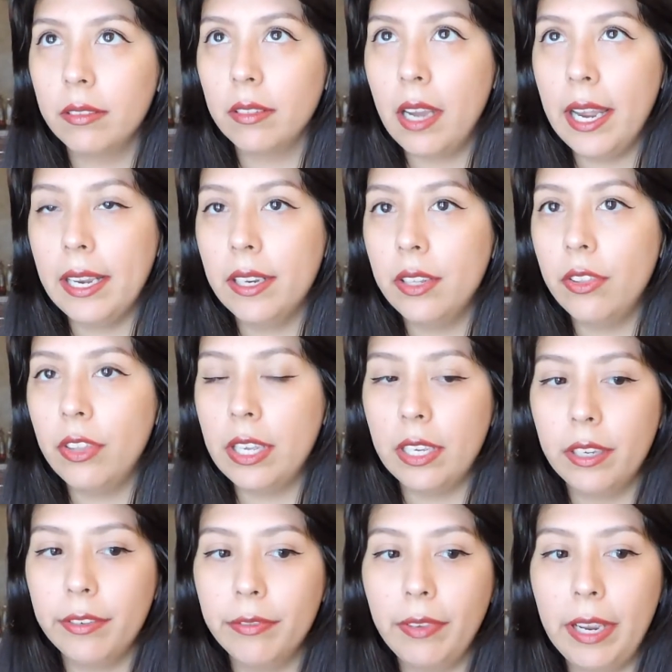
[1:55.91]
I didn't think
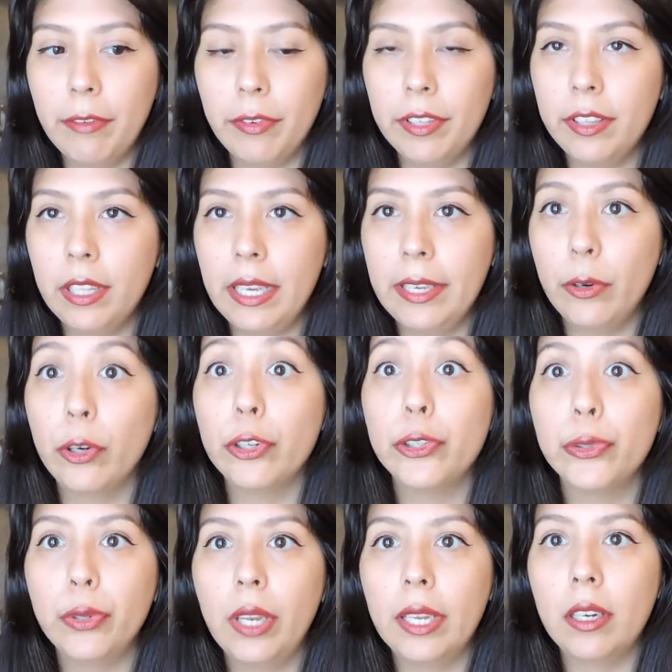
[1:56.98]
of everything or
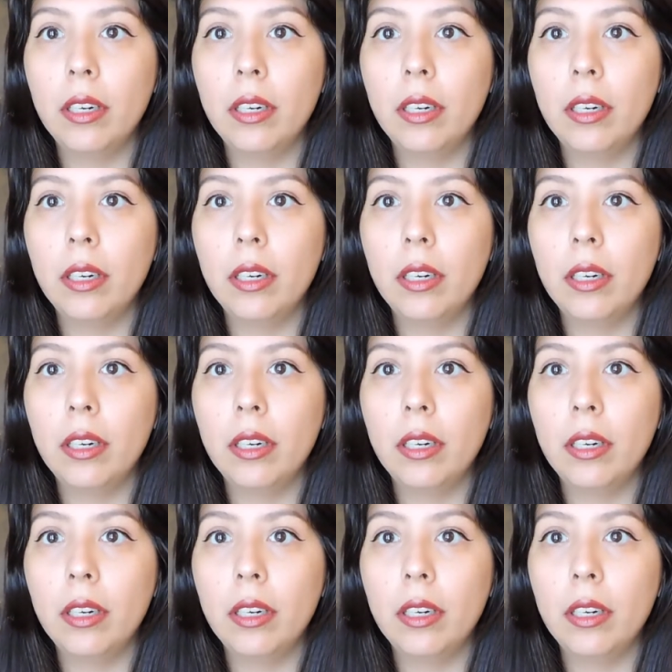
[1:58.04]
do like